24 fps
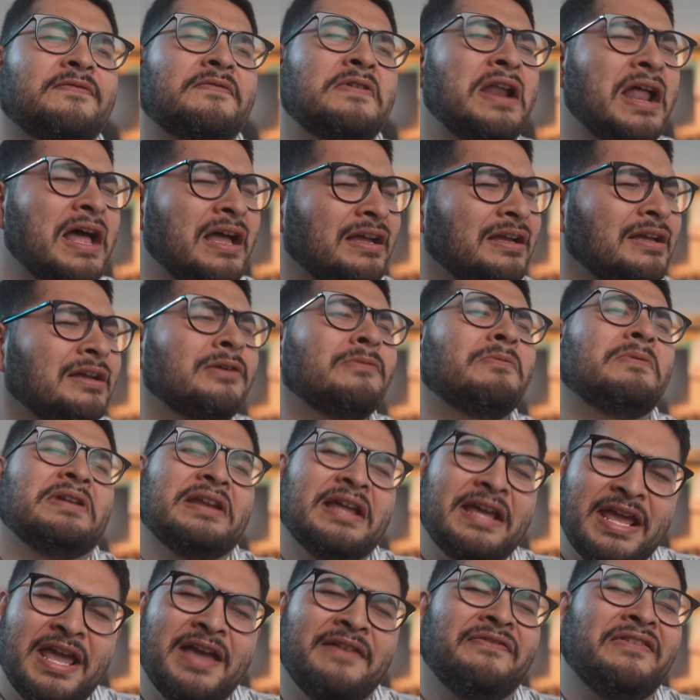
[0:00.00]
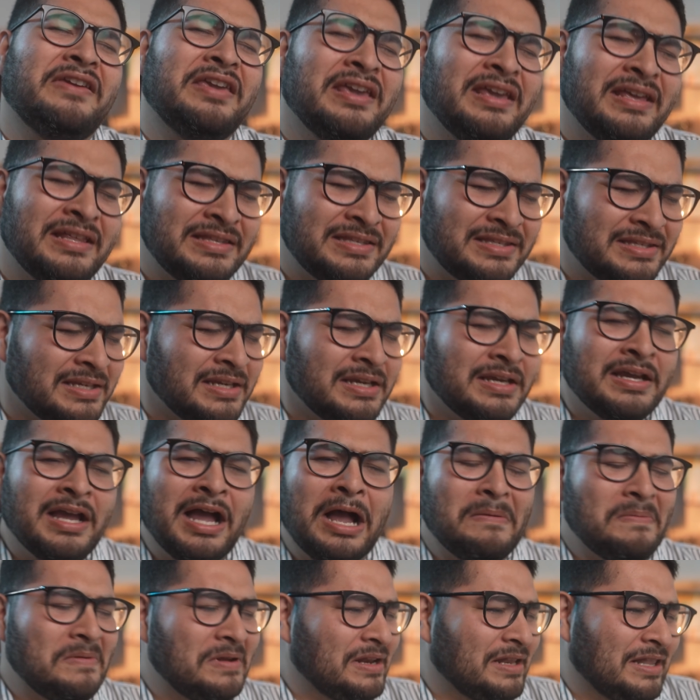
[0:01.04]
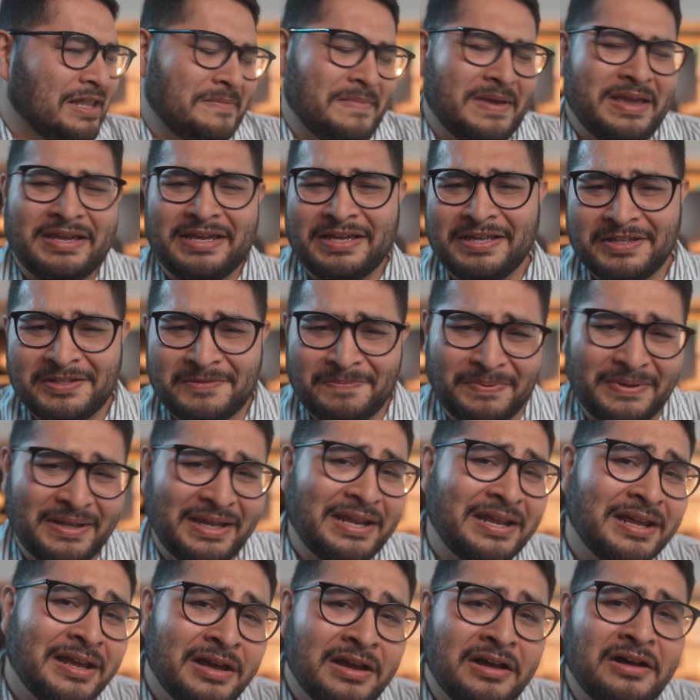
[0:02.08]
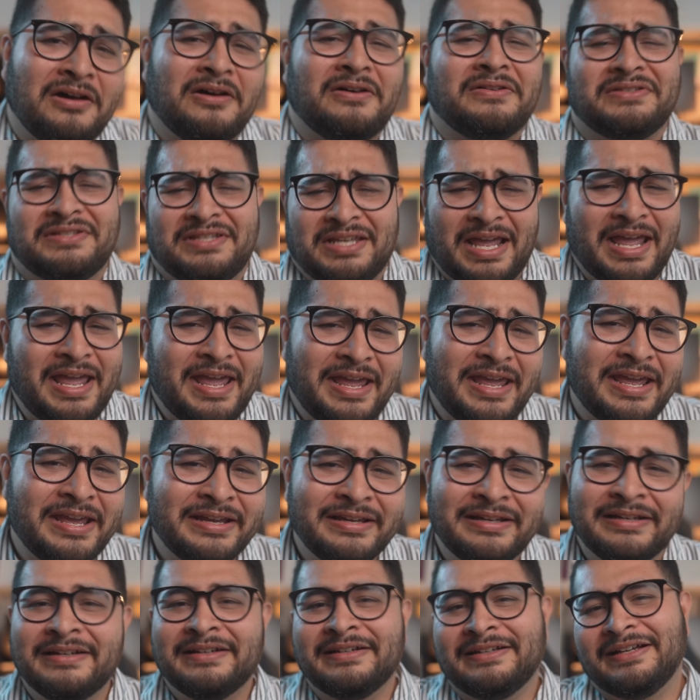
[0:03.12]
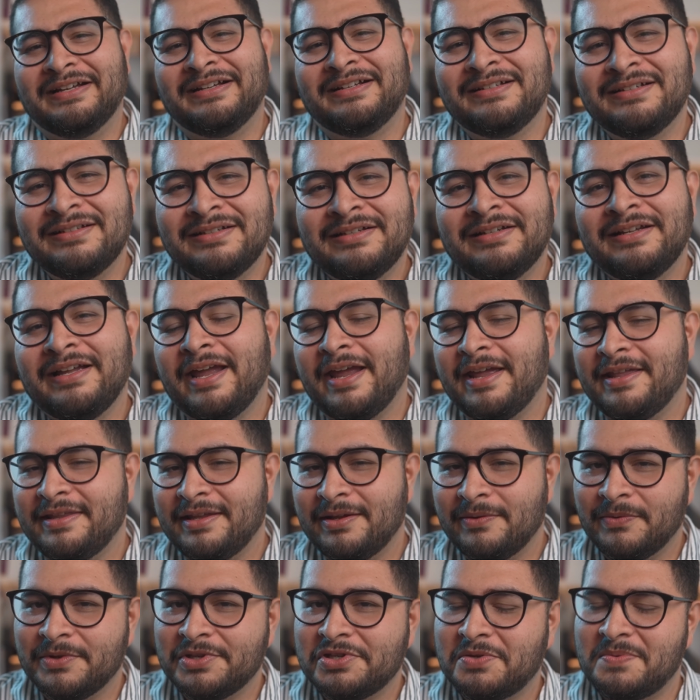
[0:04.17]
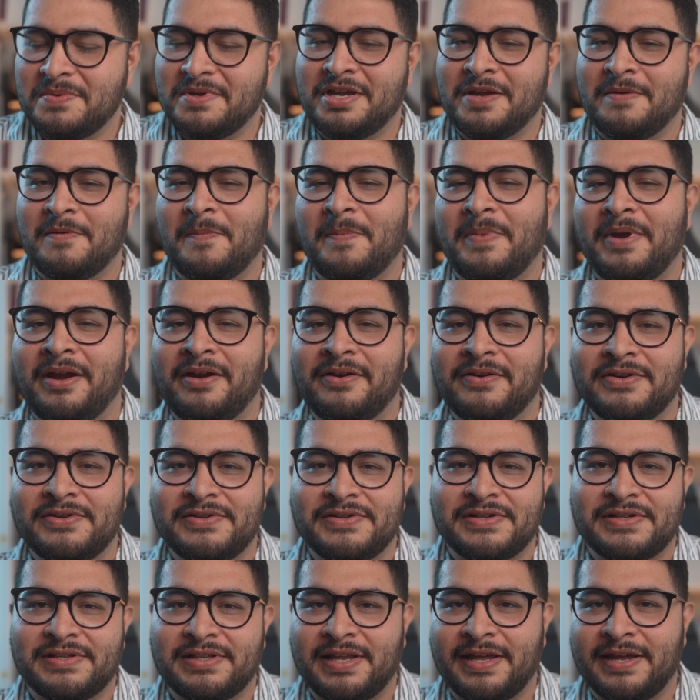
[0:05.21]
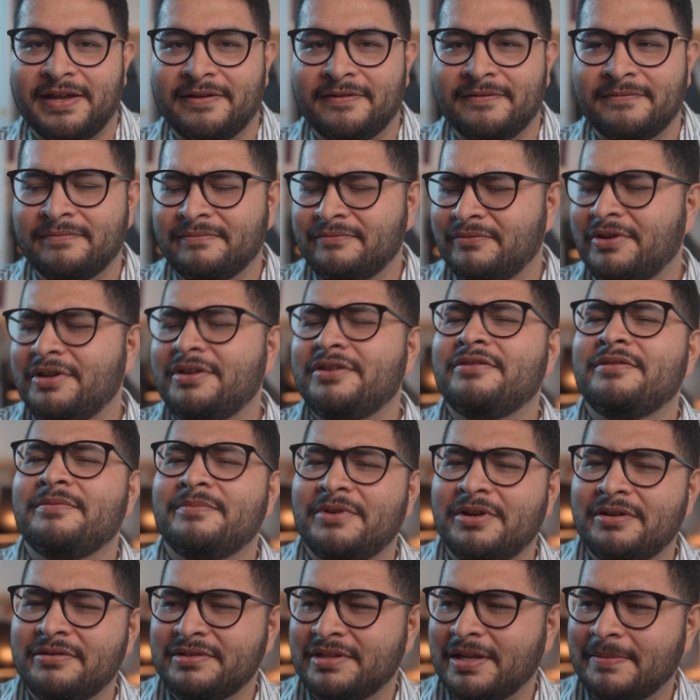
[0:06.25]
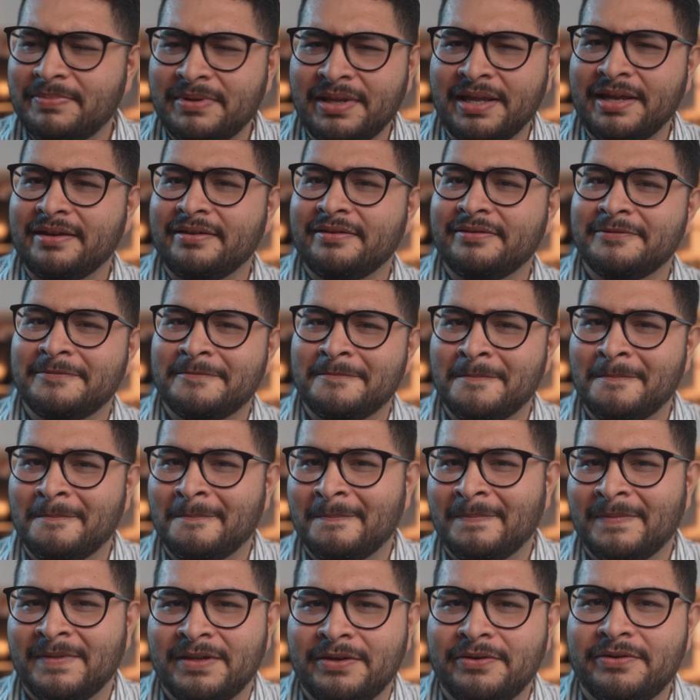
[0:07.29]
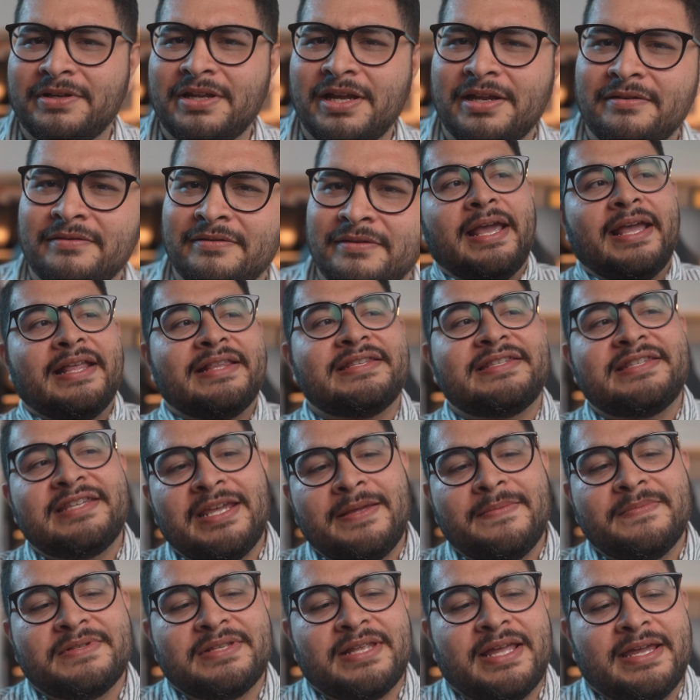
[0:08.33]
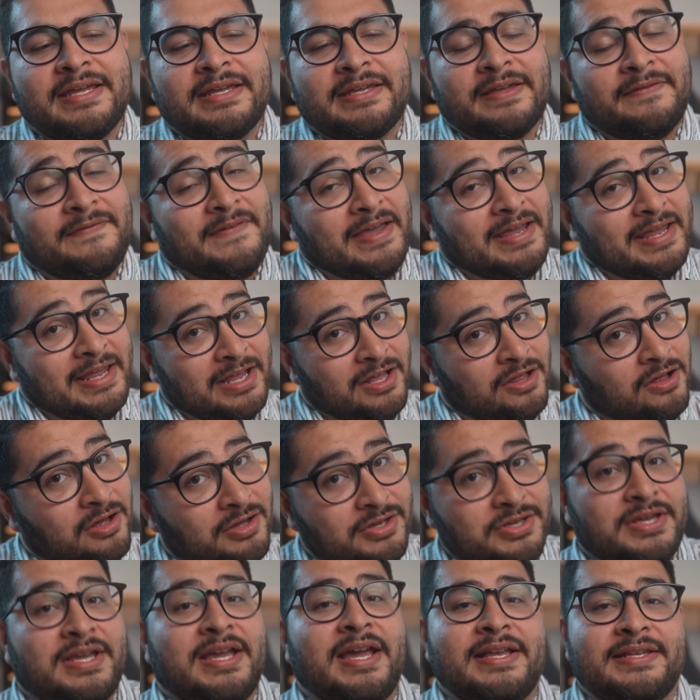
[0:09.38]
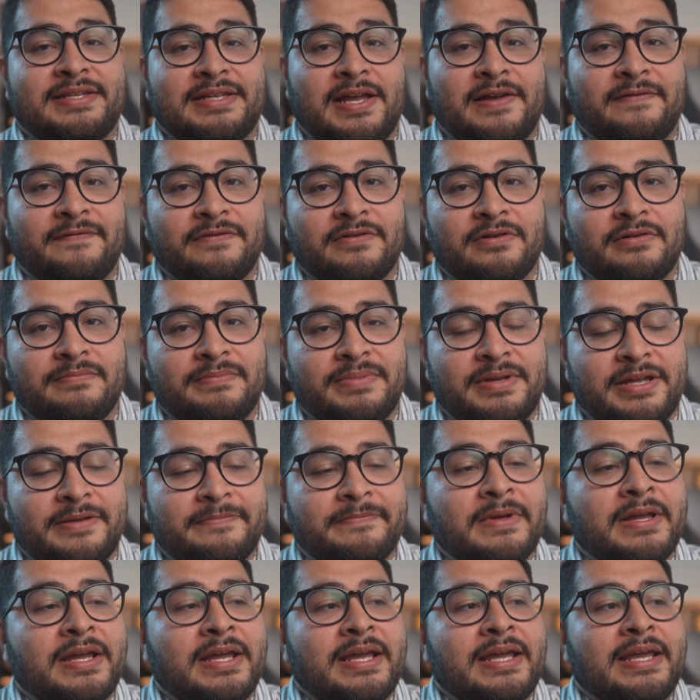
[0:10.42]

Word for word: myself, when I have kids, I'm gonna let my kids play all day. And then once you become a parent, you're just like, what are you doing, bro? Stop playing. You're done. It seems like, if I can call you guys out for a bit,